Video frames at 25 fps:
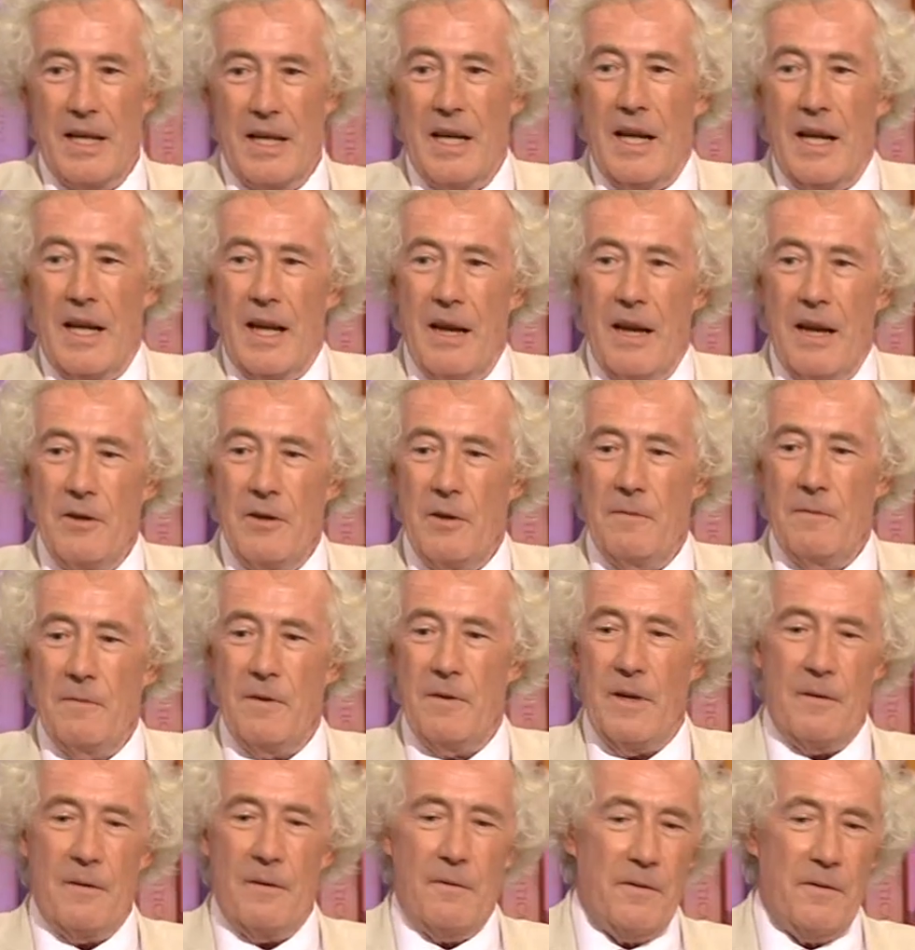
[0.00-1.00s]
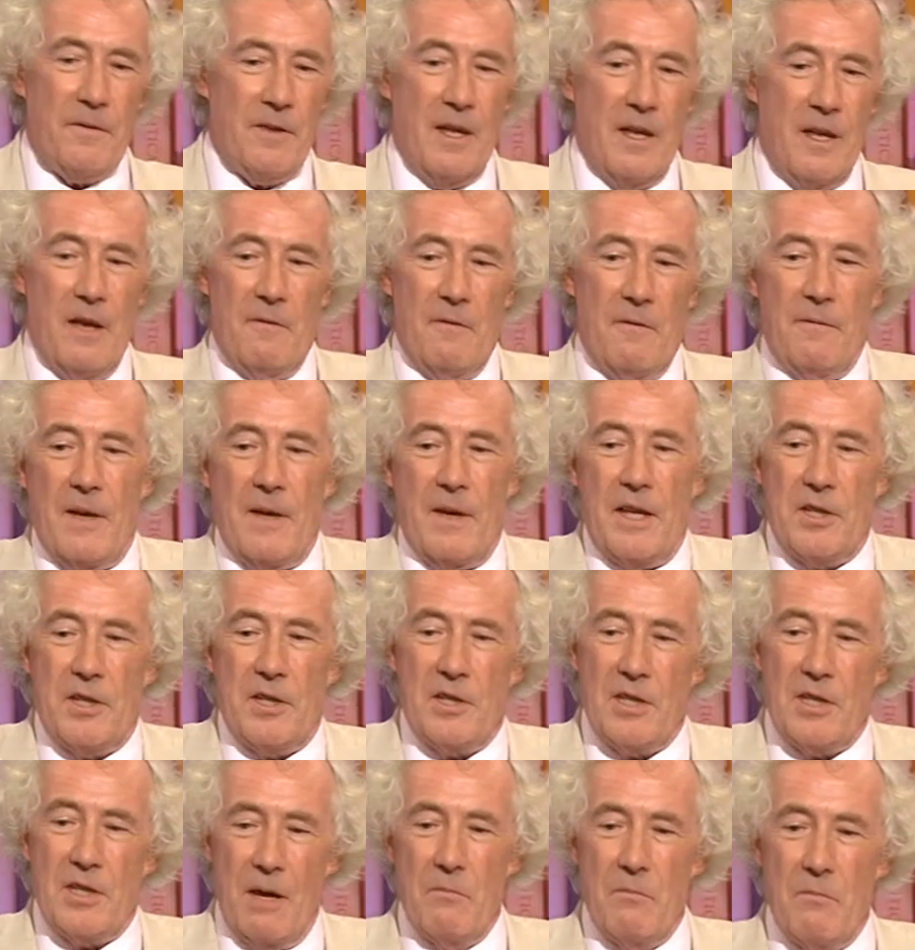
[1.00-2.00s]
Henry V
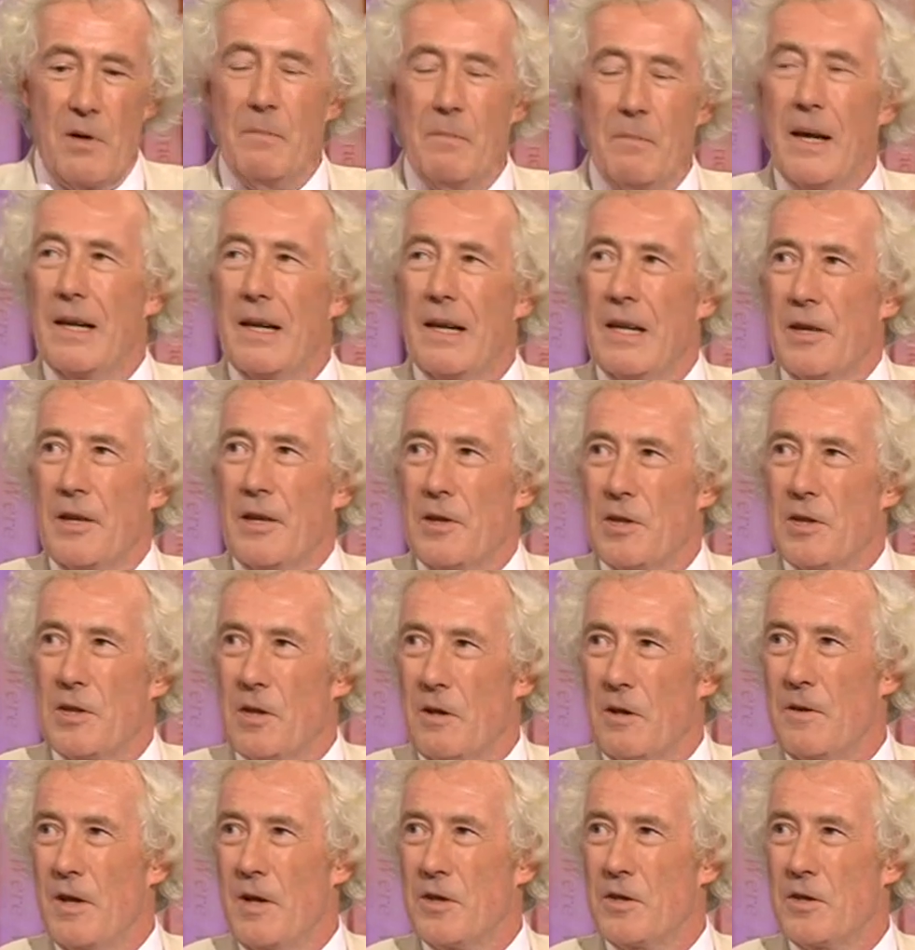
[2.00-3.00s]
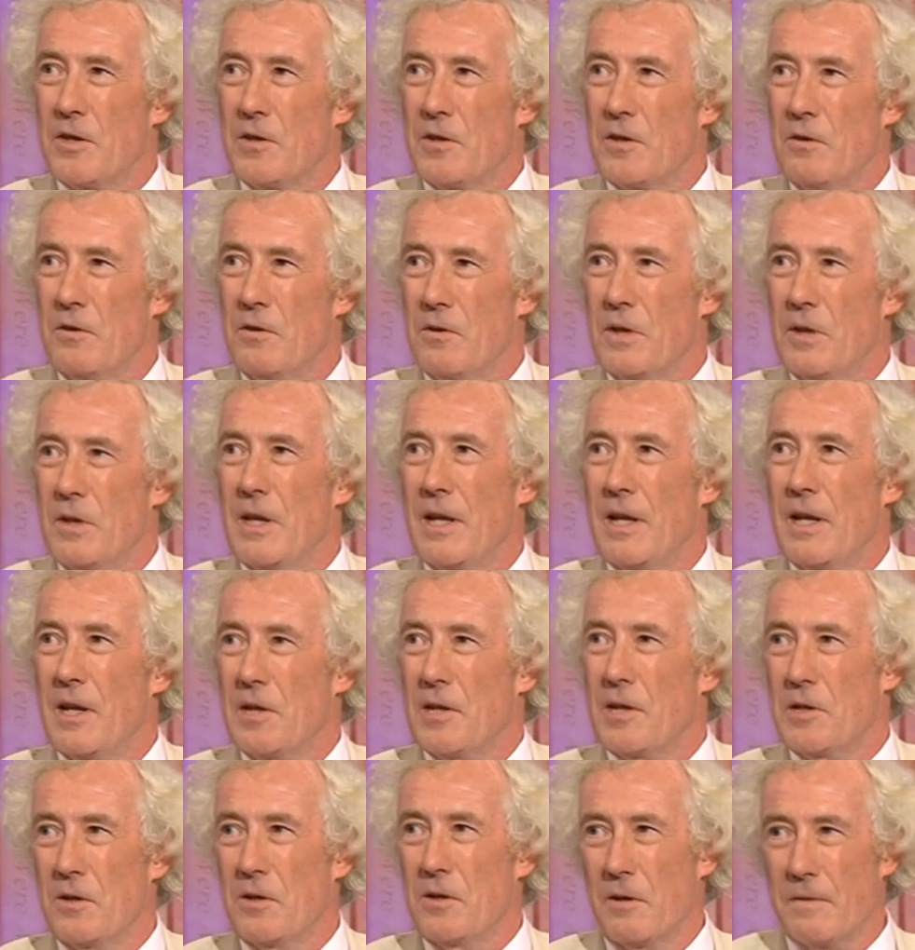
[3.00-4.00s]
faced some rebellions in the first 2
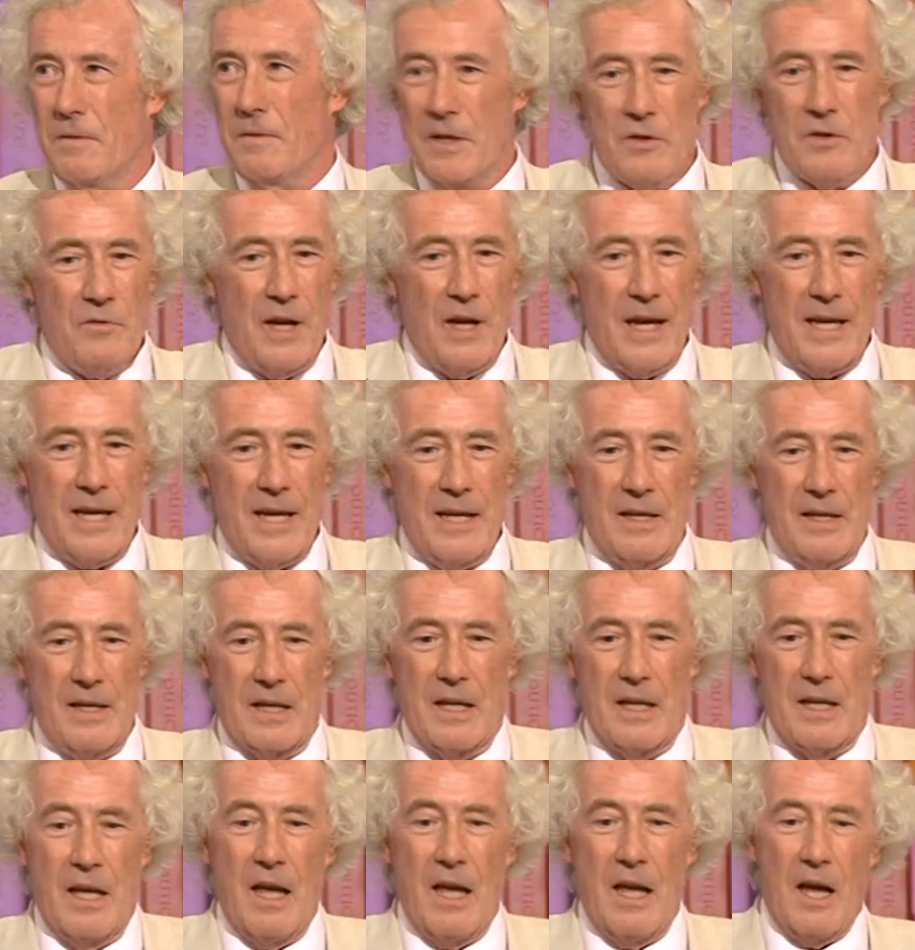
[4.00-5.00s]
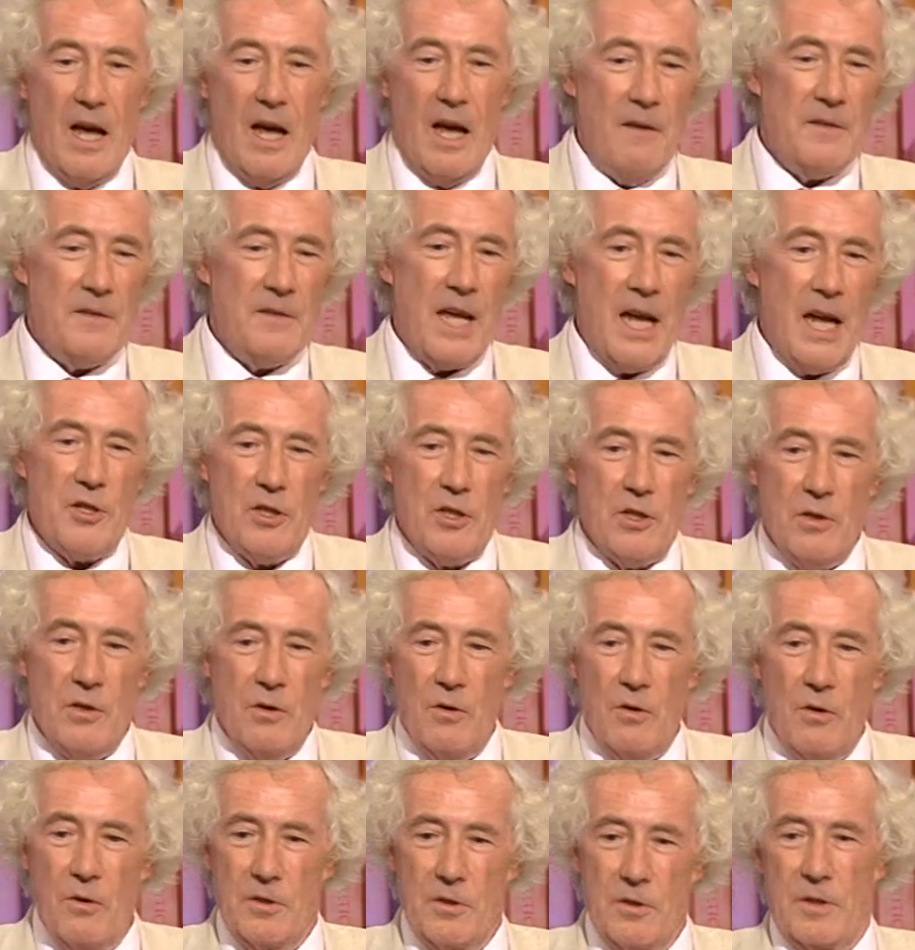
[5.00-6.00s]
years of his reign. After
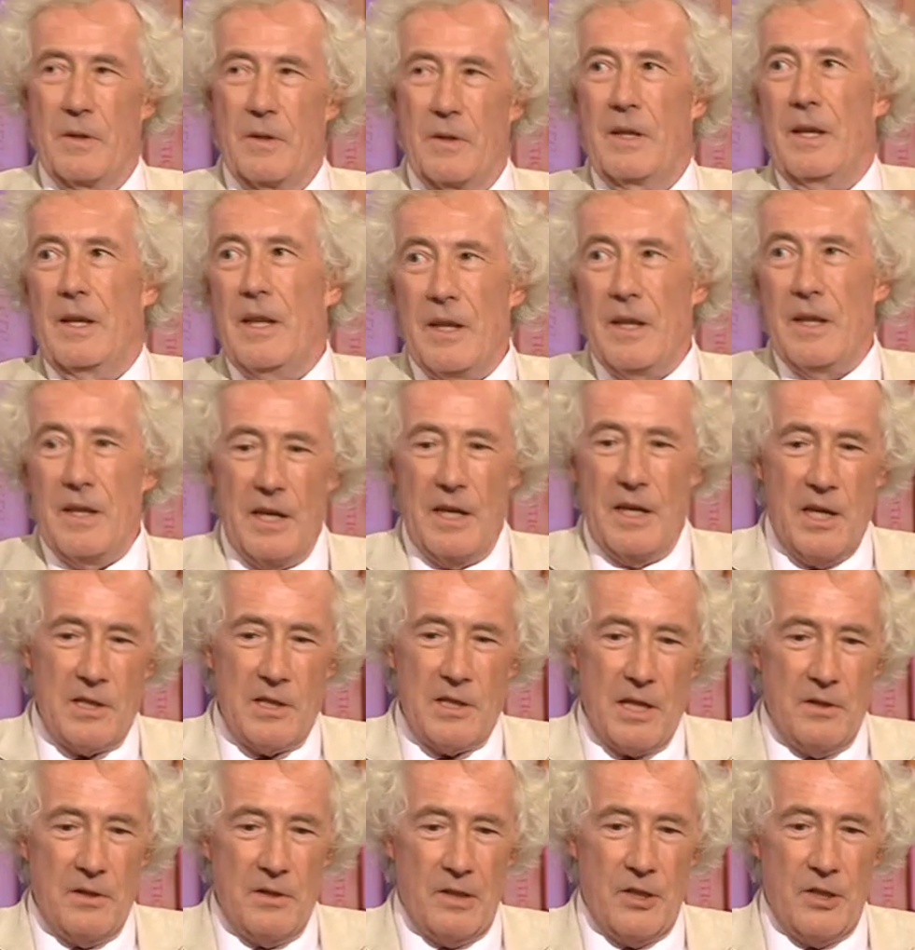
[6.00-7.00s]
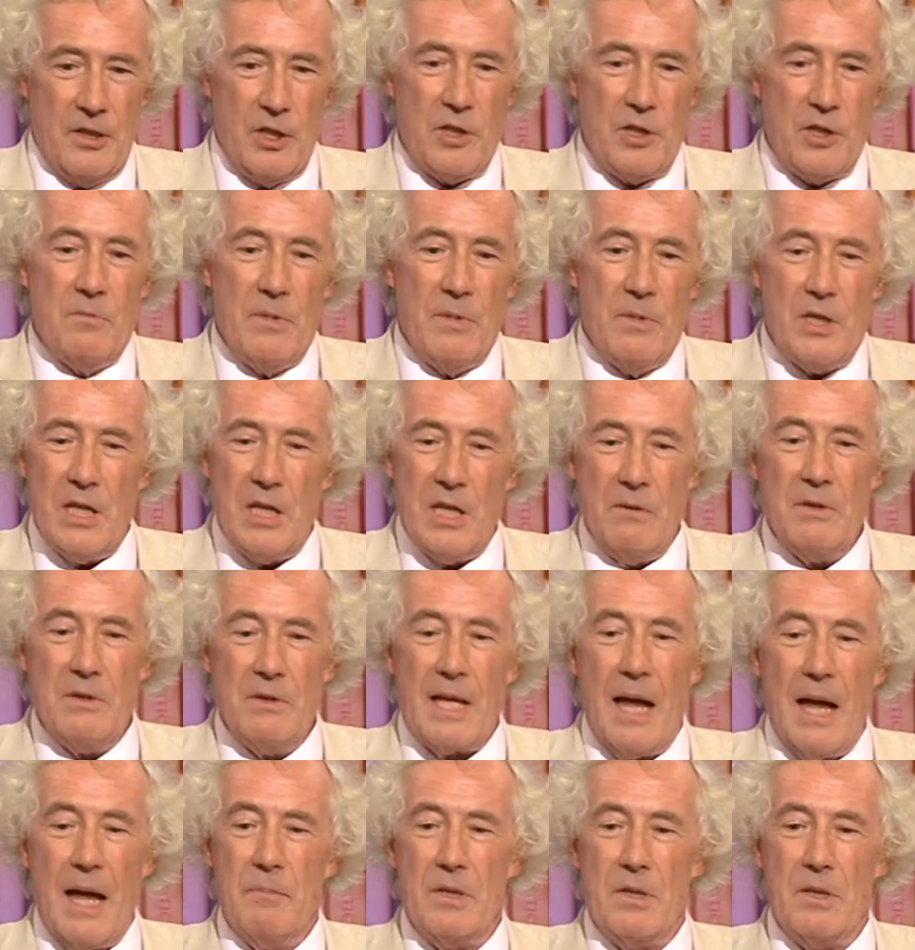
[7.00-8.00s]
Agincourt, his legitimacy
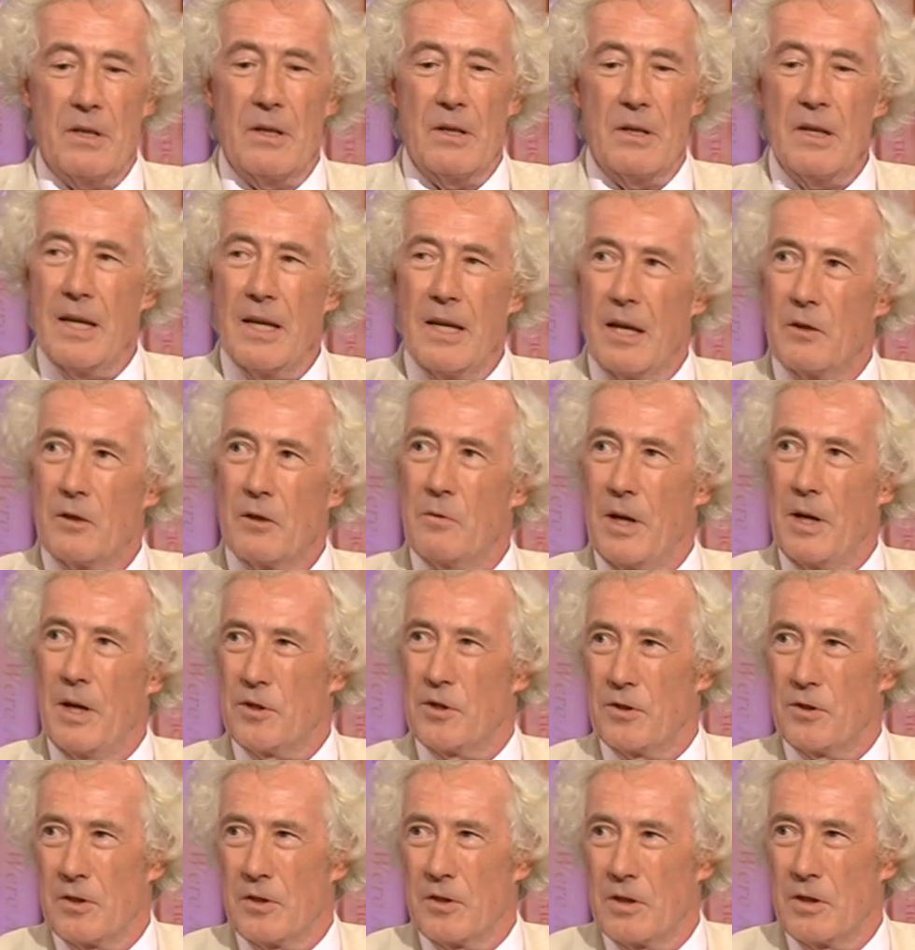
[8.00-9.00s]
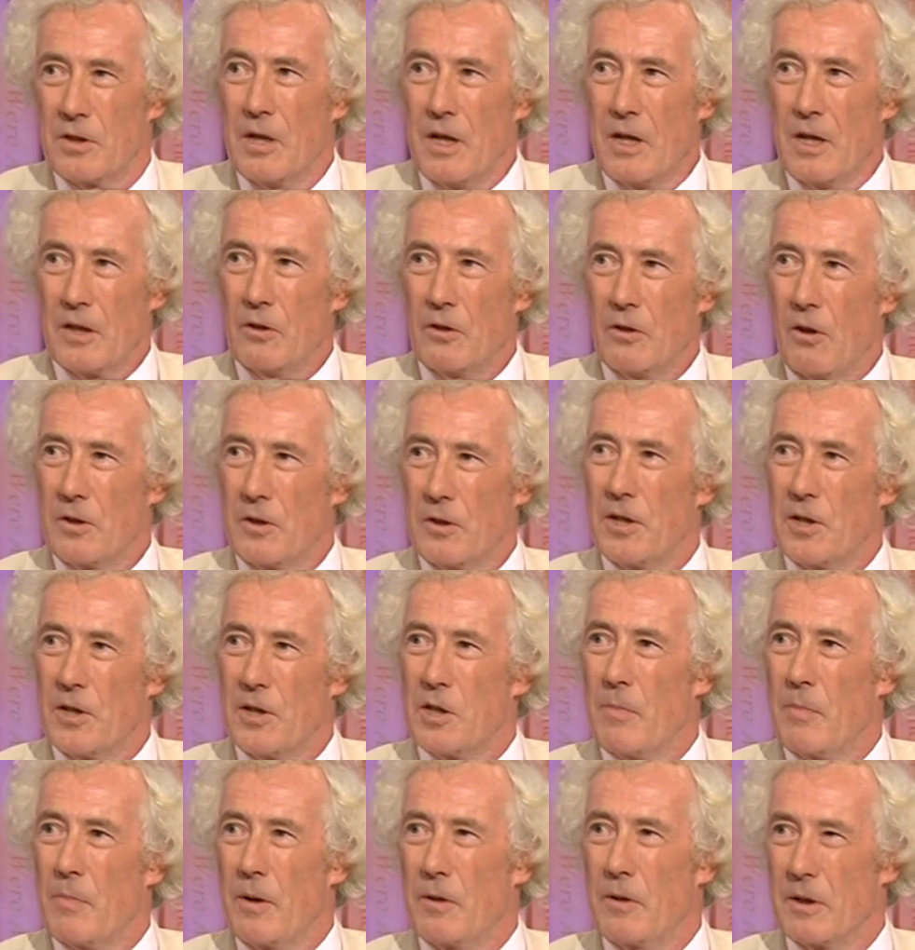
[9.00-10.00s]
was absolutely unquestioned. God
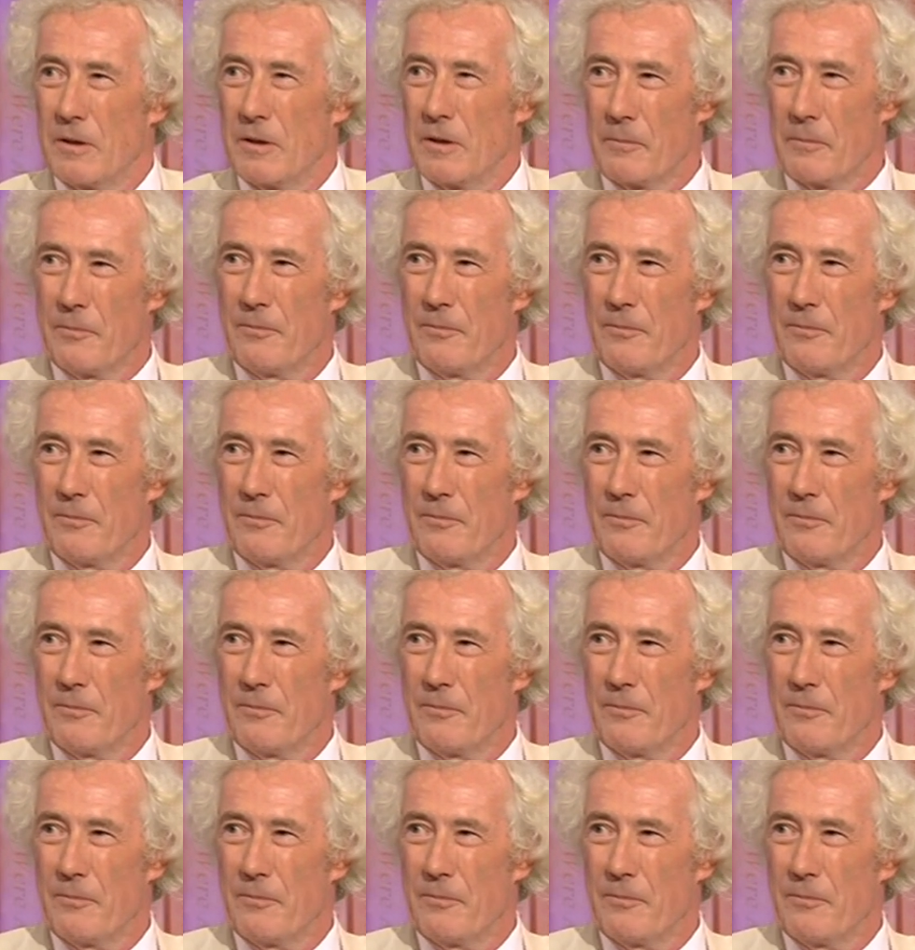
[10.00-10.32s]
had spoken.